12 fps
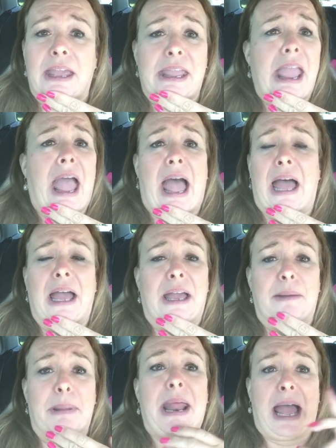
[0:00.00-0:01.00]
Yeah,
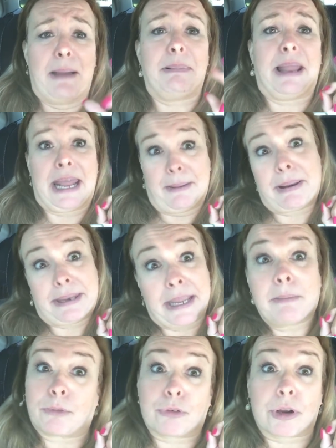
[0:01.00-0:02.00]
but I planted a
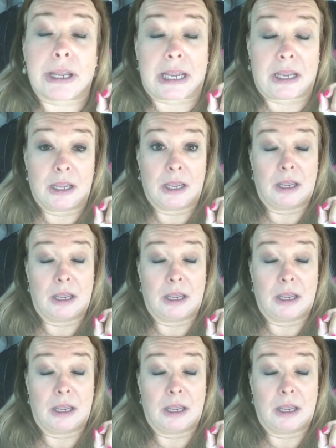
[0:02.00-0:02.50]
damn tree.